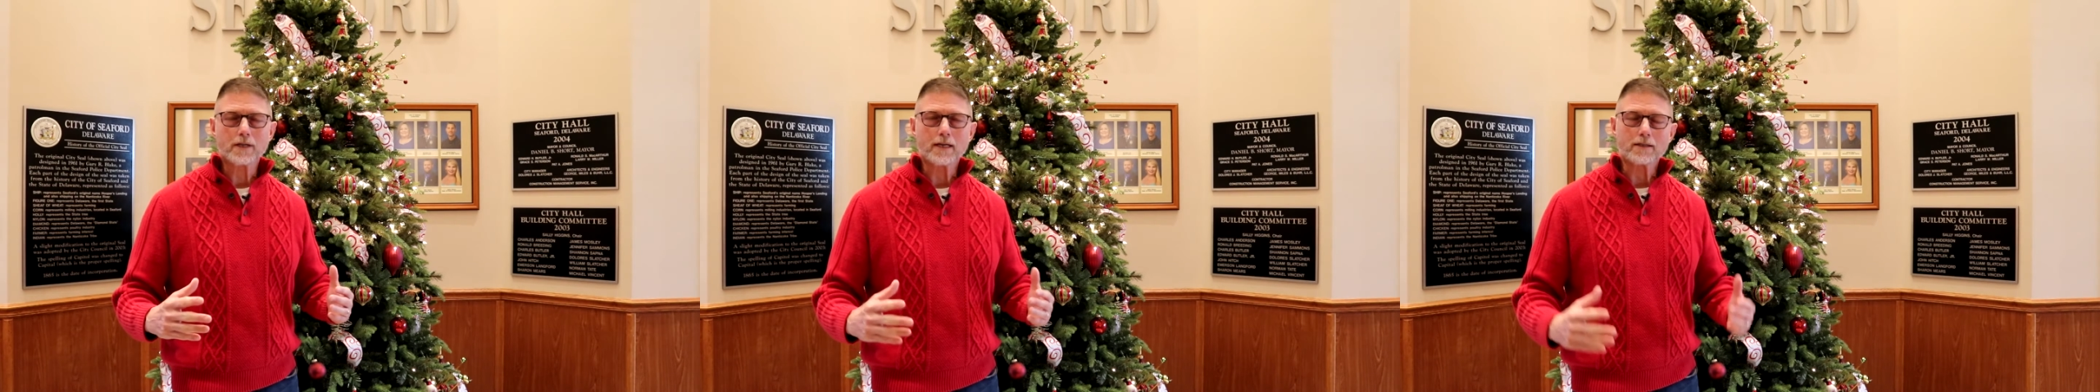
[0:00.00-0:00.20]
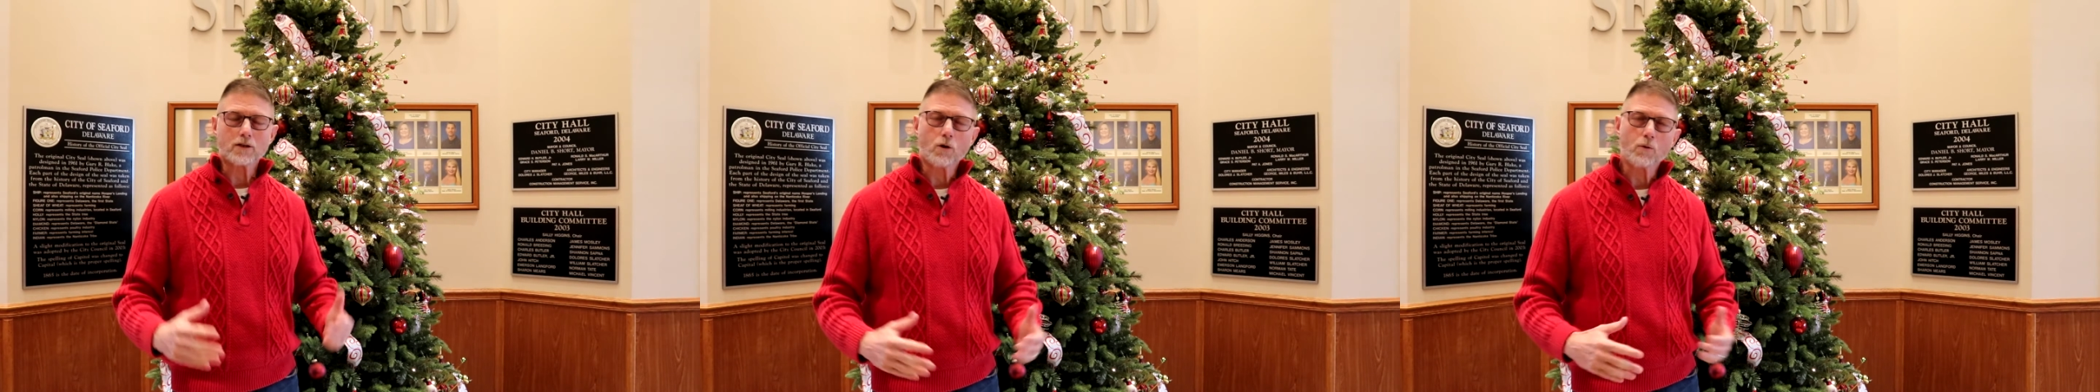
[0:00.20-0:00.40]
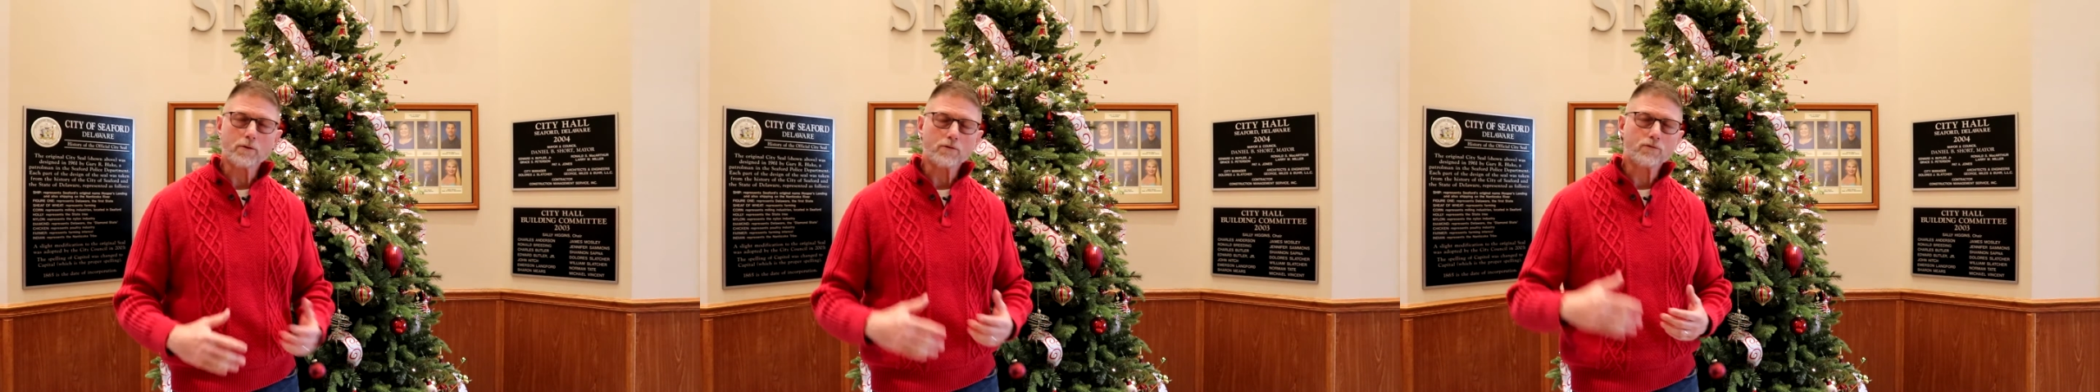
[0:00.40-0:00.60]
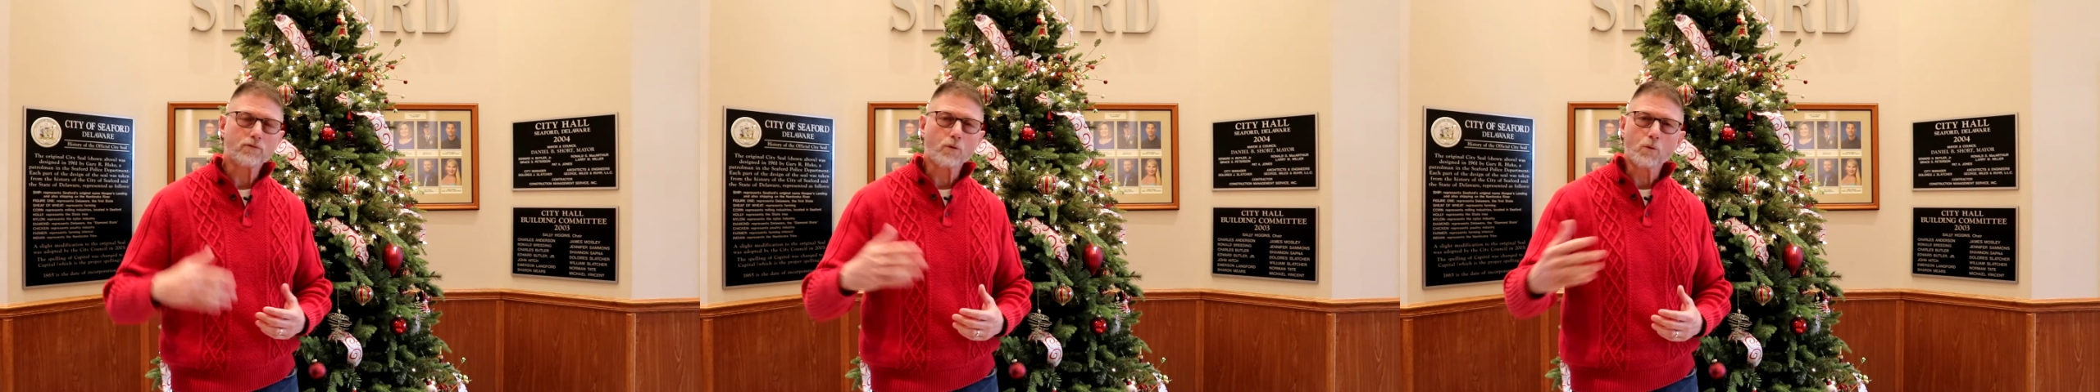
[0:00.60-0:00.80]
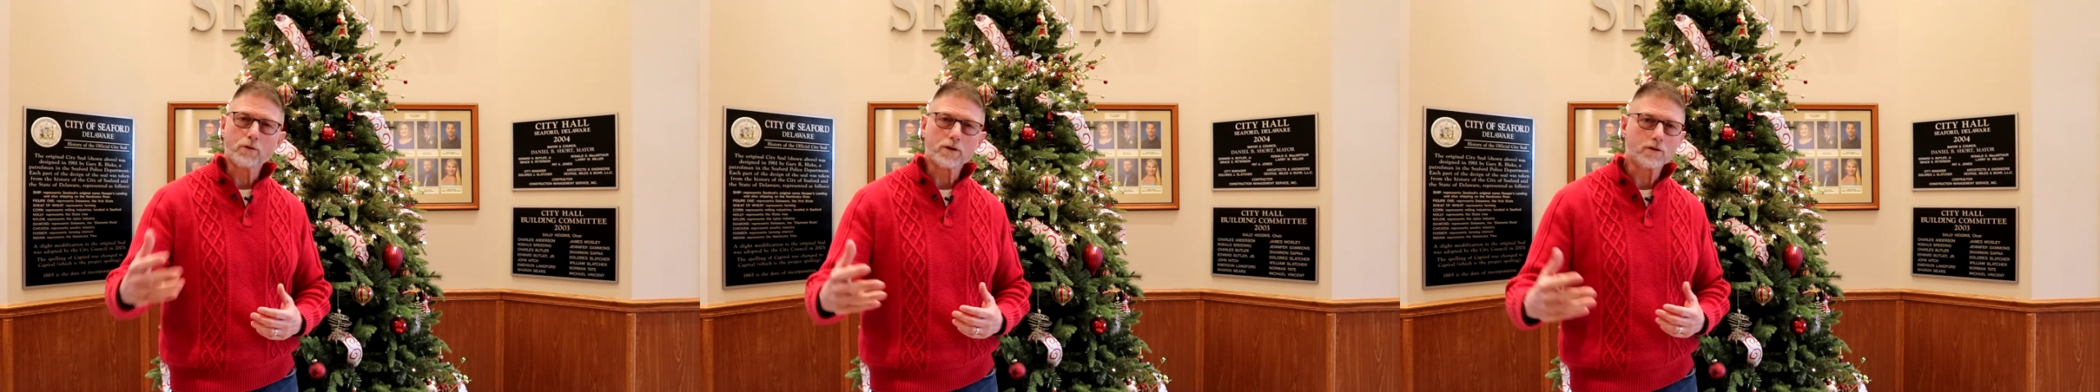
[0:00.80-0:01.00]
and going
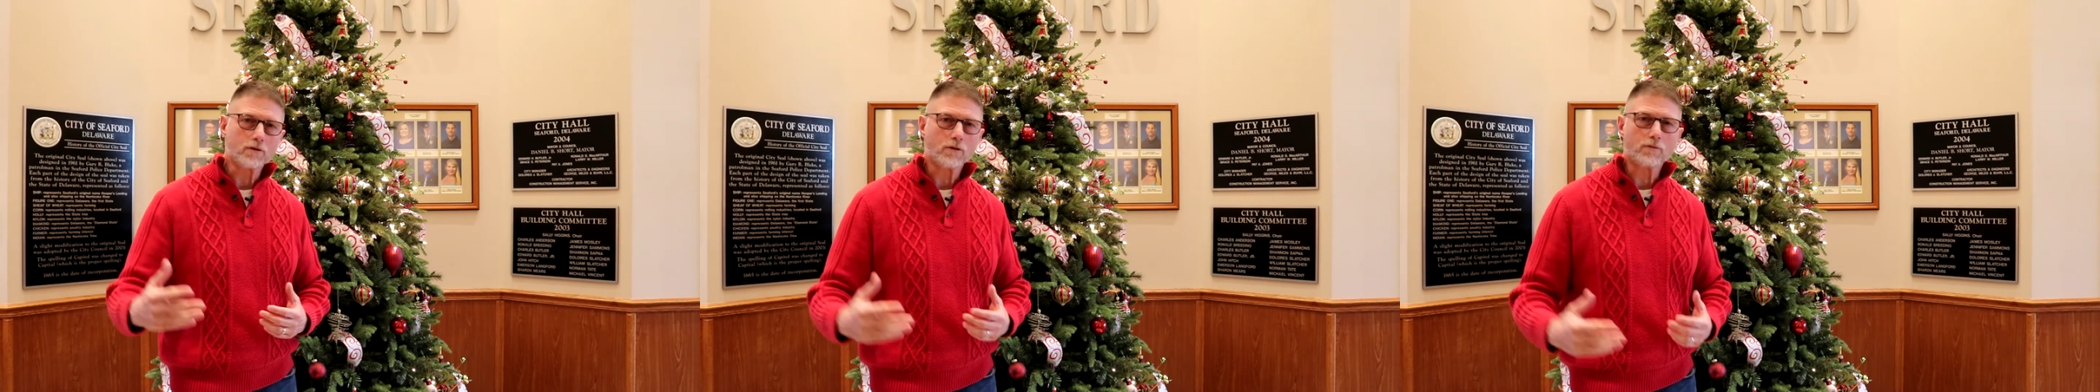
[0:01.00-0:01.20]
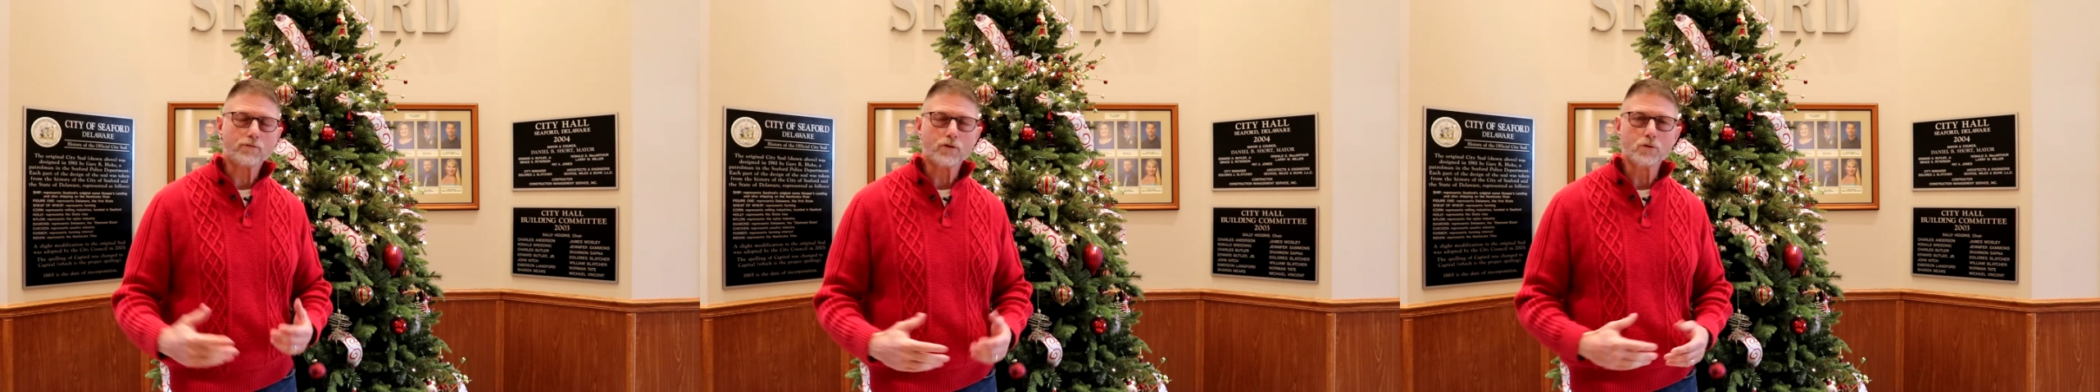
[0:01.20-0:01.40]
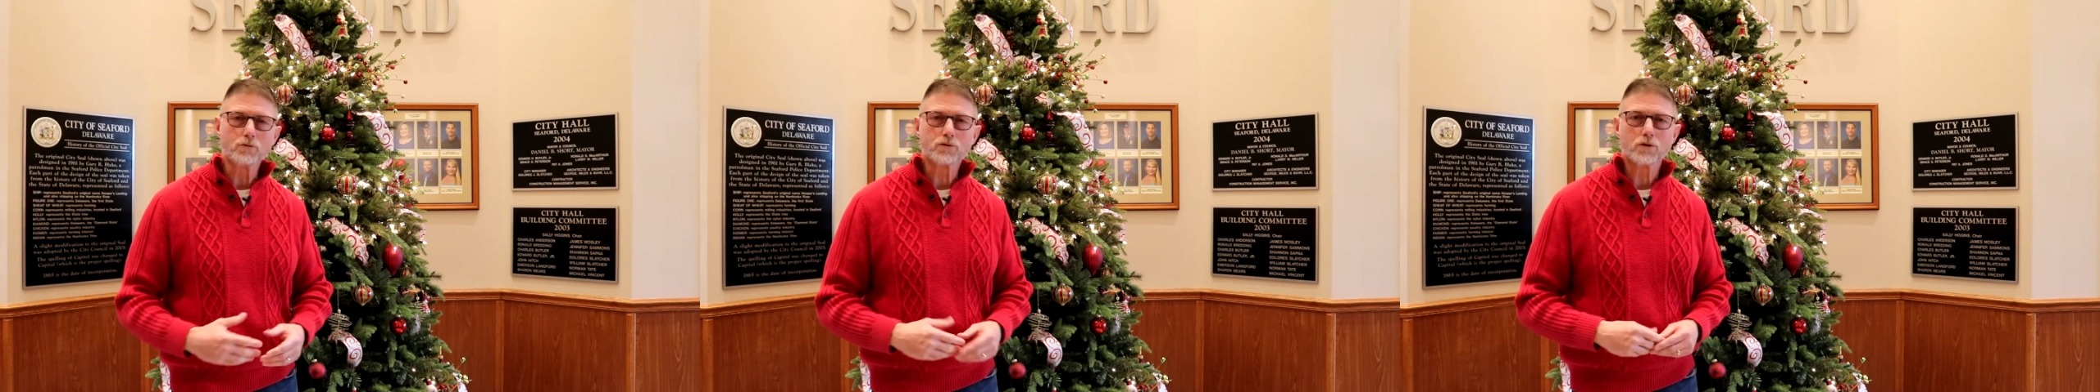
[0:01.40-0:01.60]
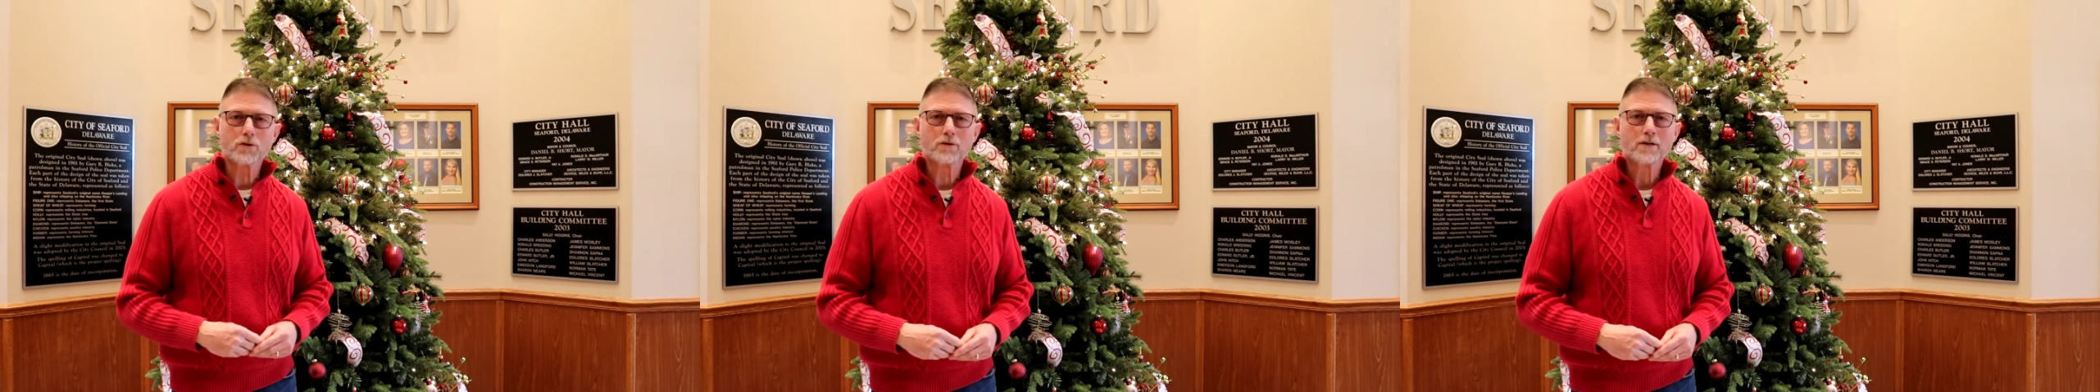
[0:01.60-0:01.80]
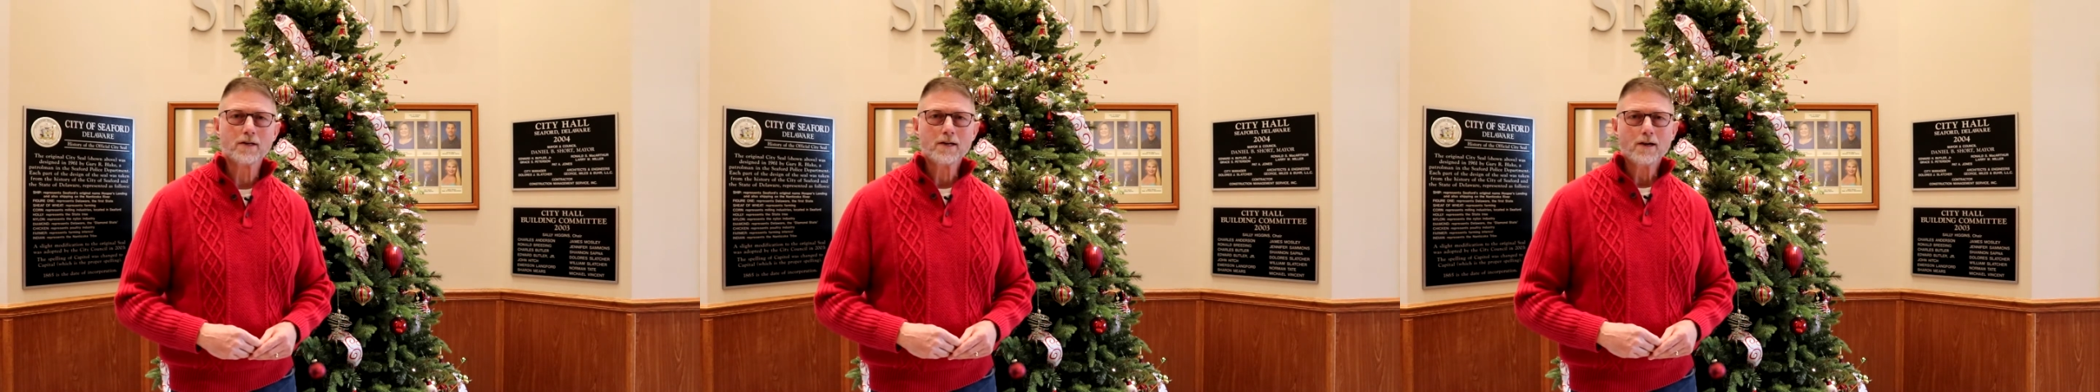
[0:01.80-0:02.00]
forward into the
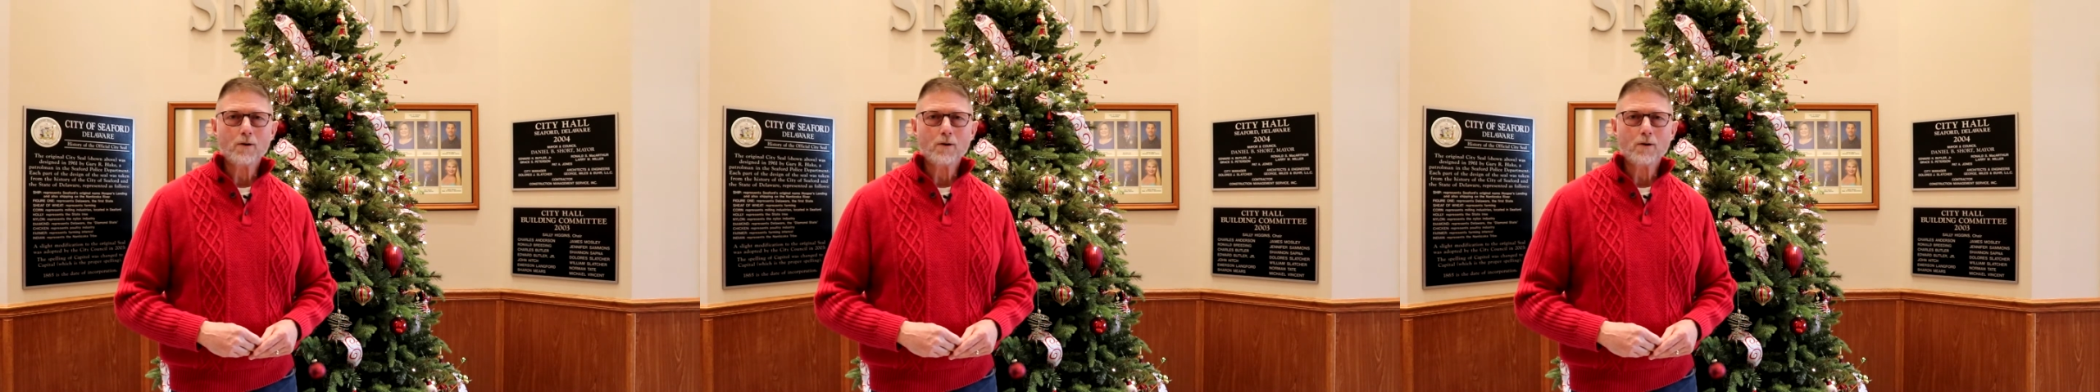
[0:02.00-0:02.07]
future,